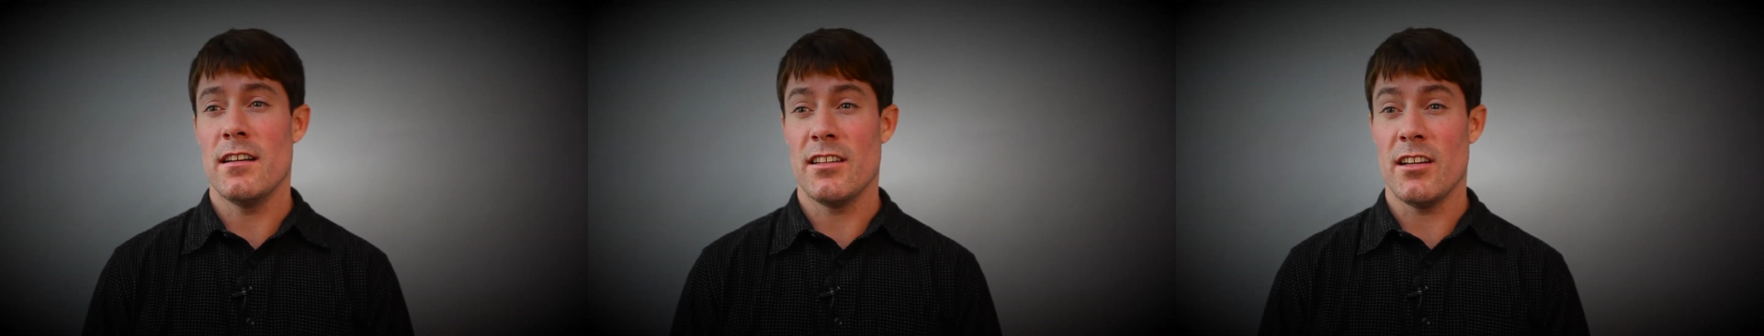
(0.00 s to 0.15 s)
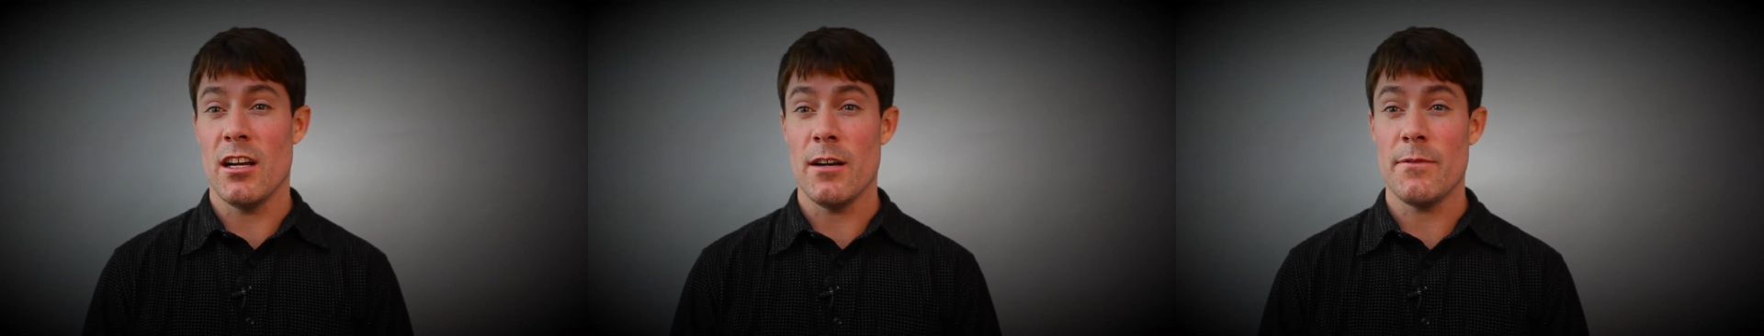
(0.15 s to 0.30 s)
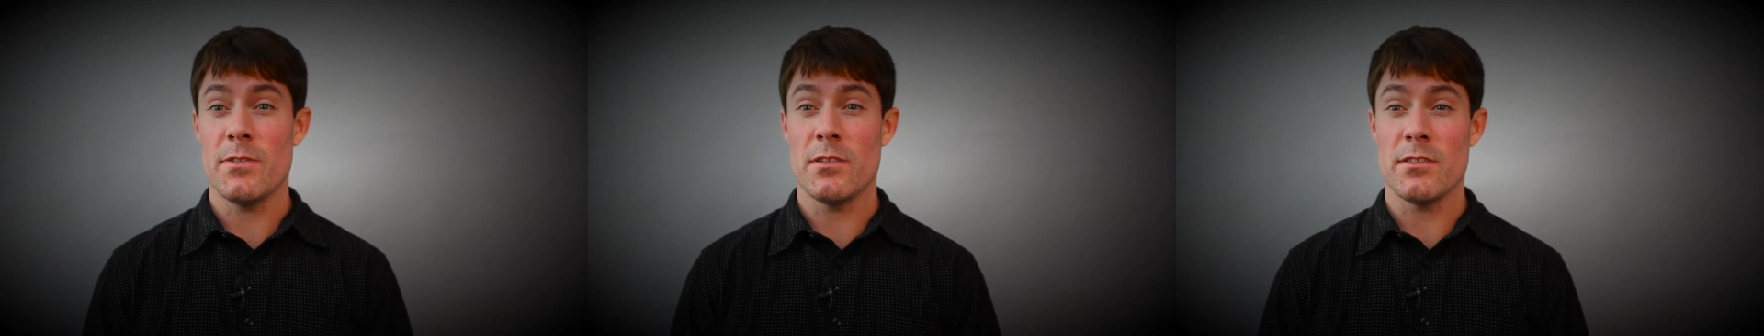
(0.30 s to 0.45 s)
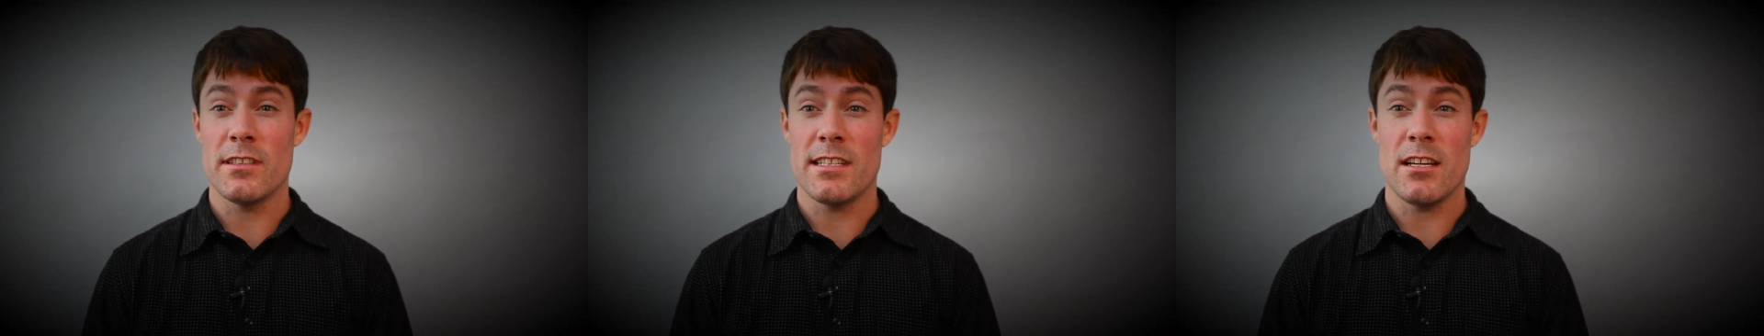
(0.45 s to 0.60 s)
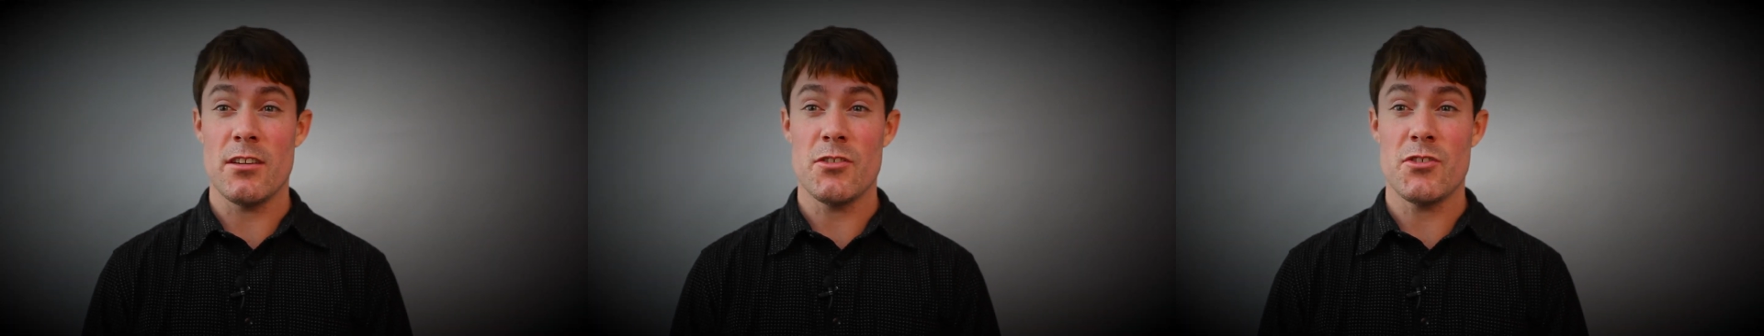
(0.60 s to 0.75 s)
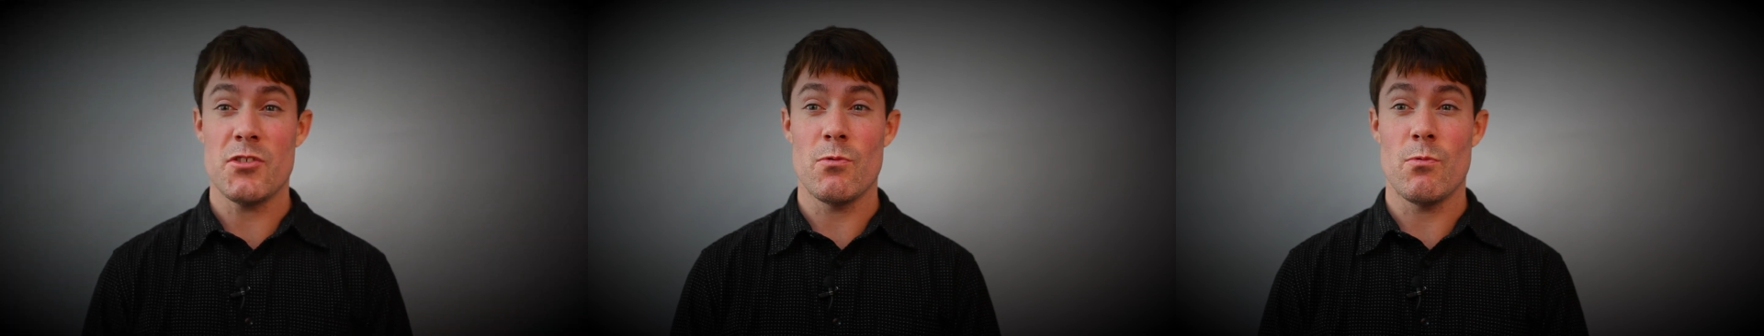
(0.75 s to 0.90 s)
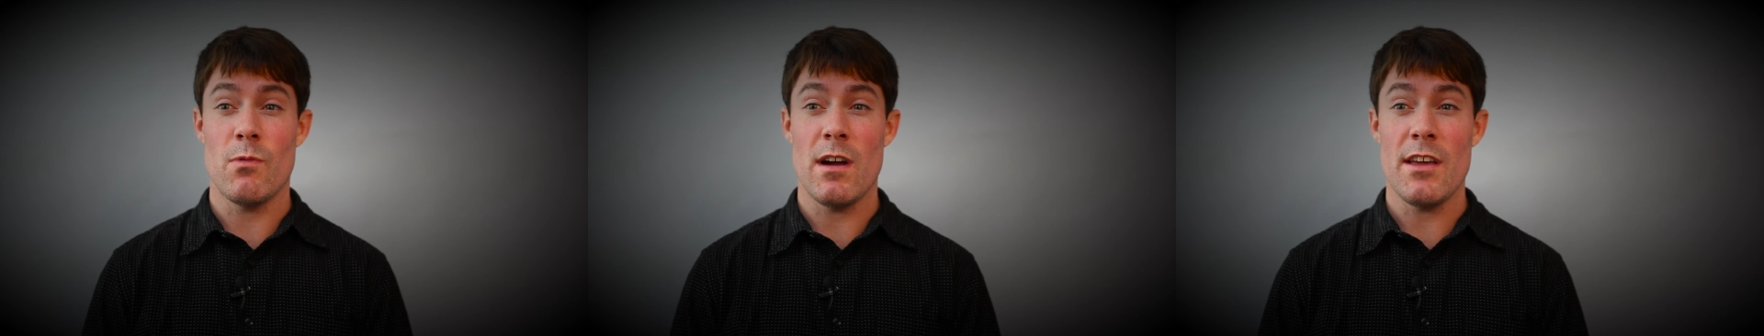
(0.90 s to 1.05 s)
Gut feel
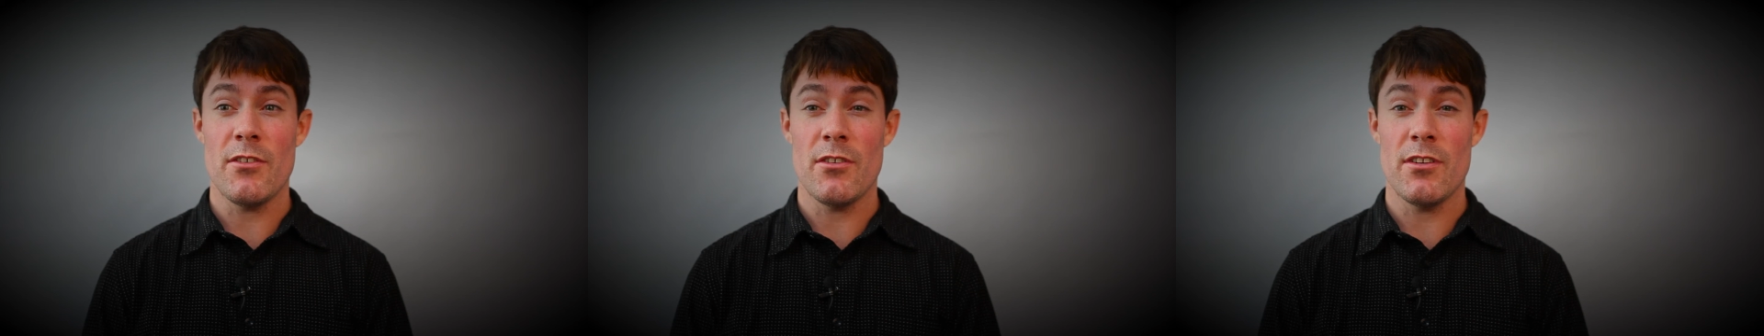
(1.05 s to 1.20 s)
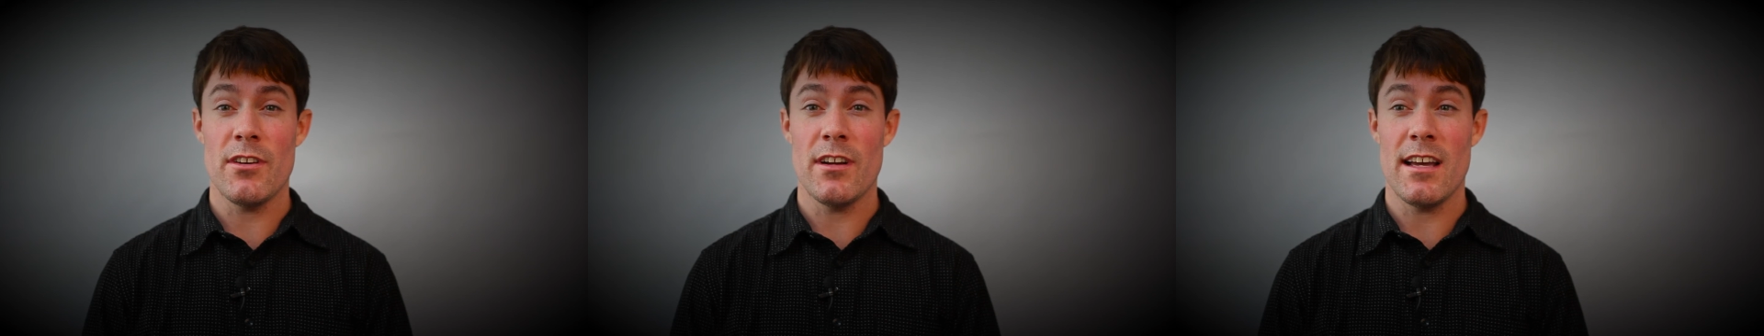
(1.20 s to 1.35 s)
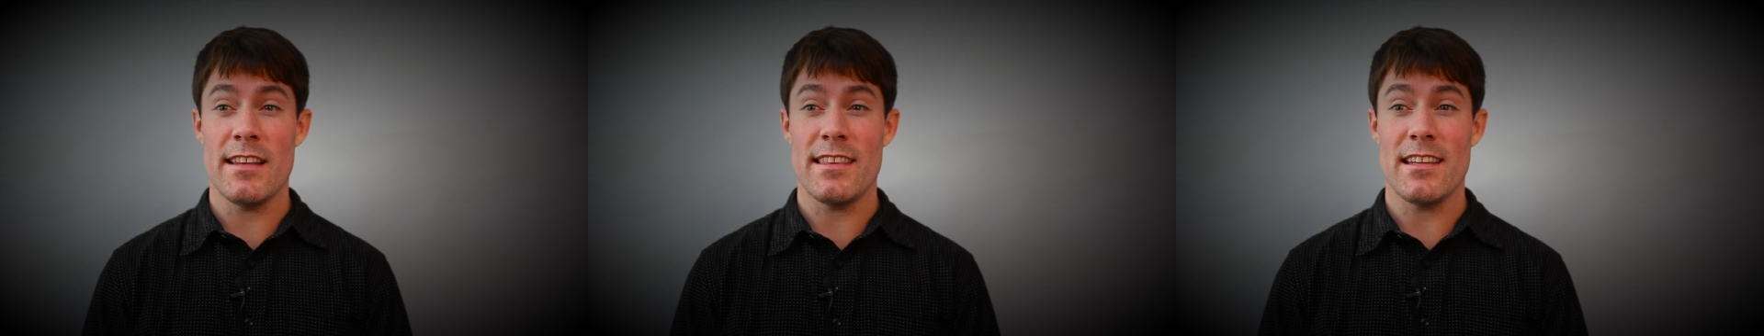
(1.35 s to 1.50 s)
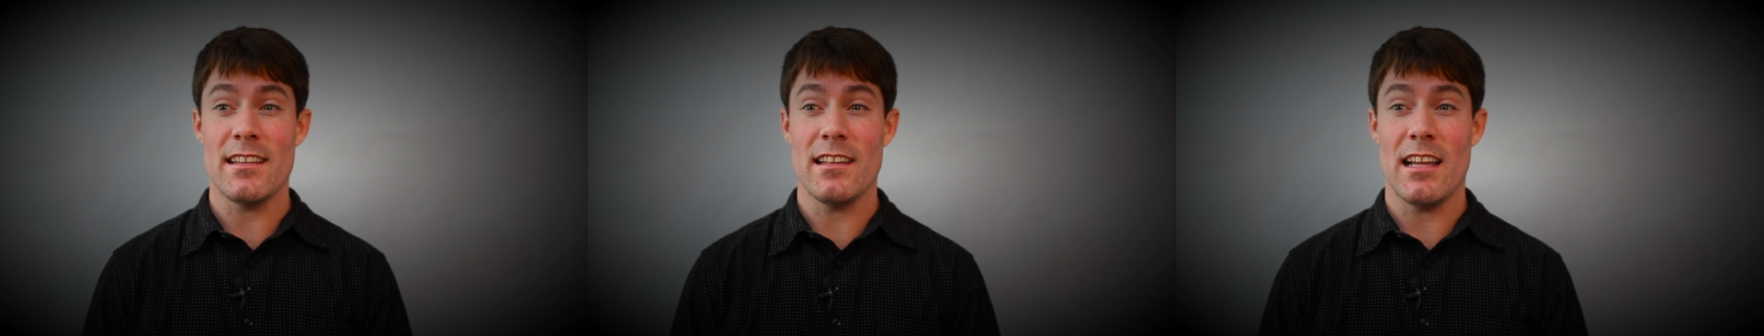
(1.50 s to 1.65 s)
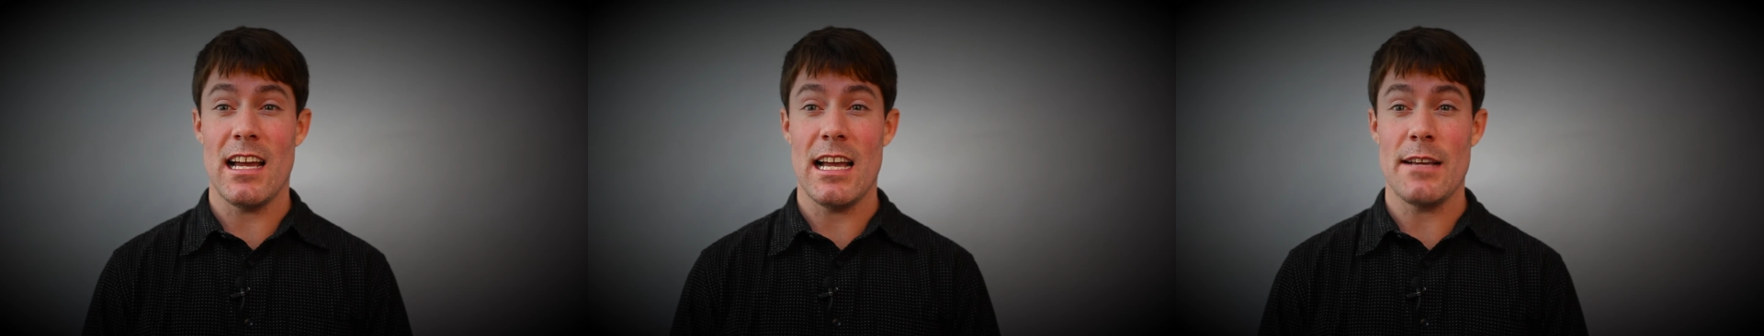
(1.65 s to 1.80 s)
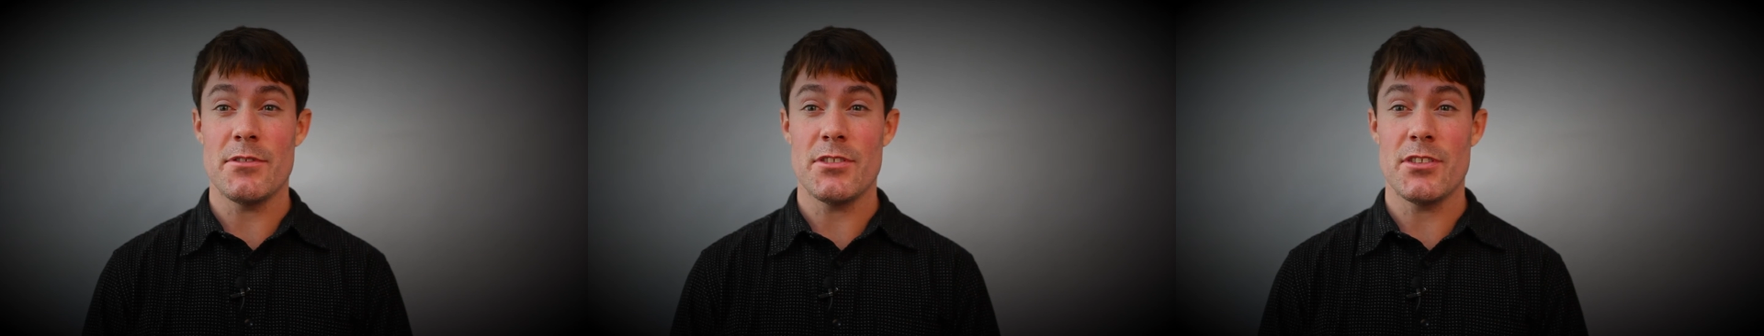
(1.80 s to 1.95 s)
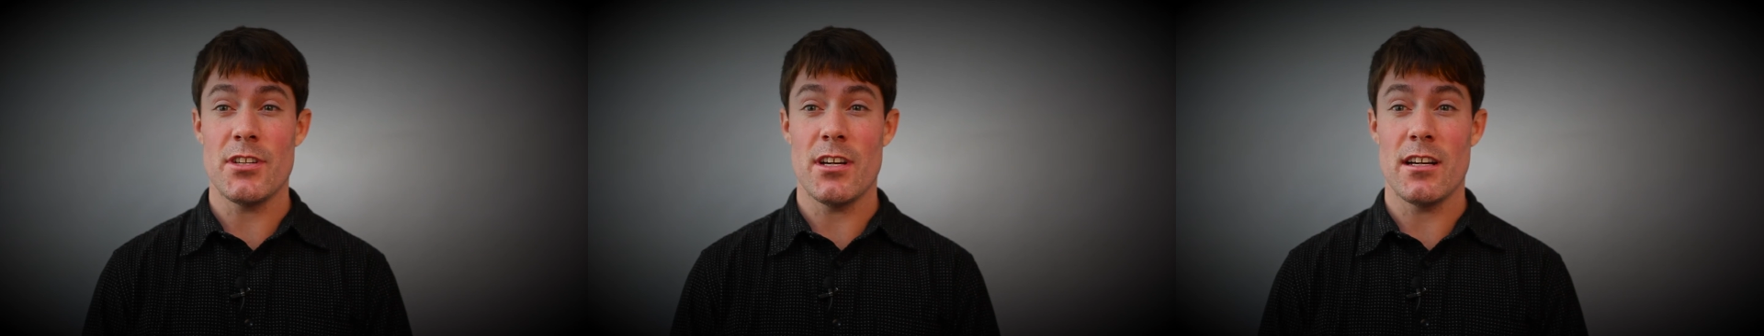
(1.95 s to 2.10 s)
tells you whether or not the
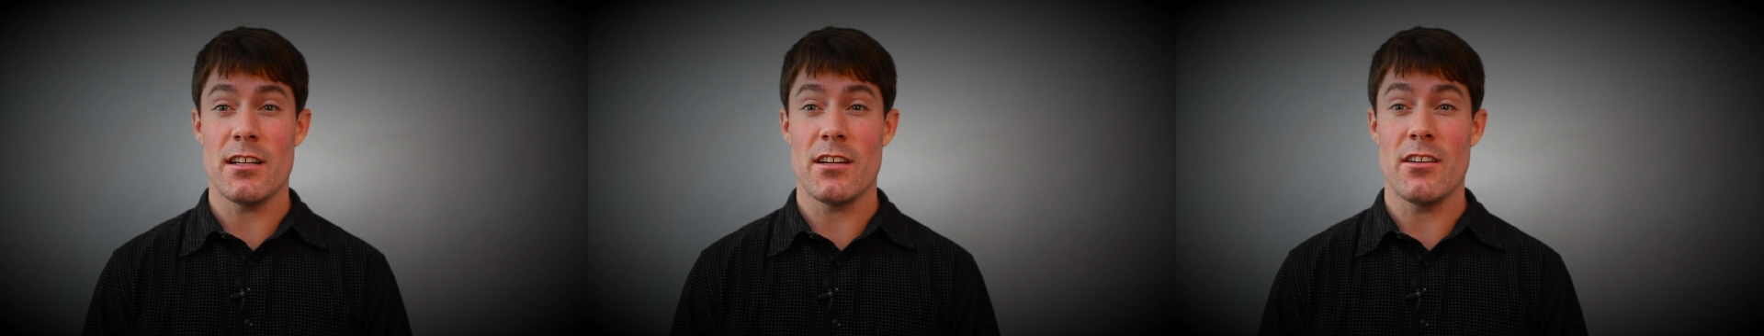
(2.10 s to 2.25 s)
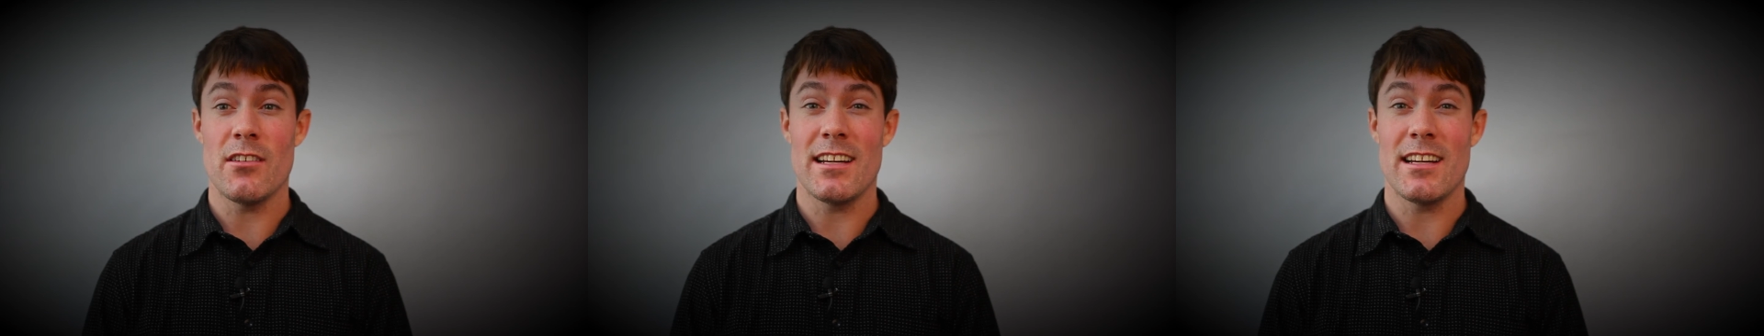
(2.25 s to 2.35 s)
livestock